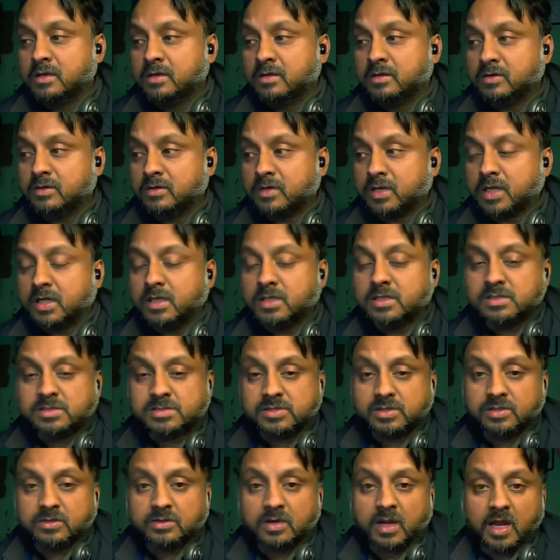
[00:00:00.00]
Okay, so
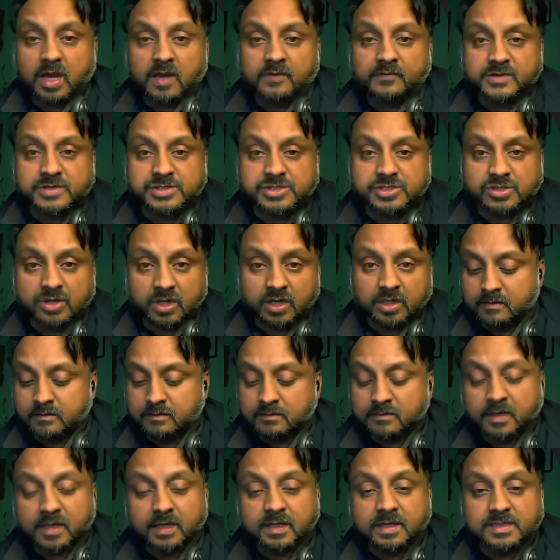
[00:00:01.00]
you have a shot,
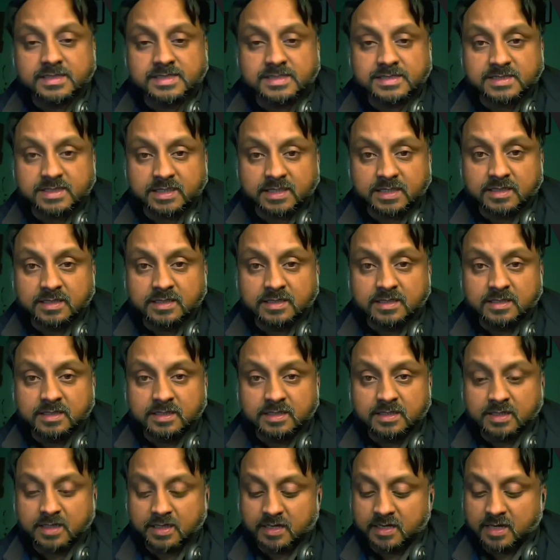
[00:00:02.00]
then a scene,
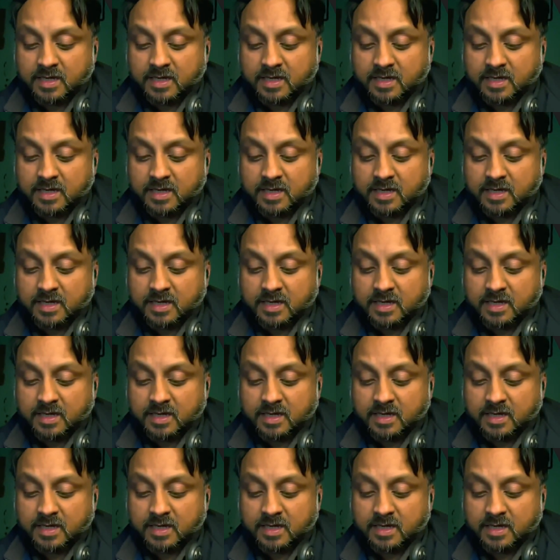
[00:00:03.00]
and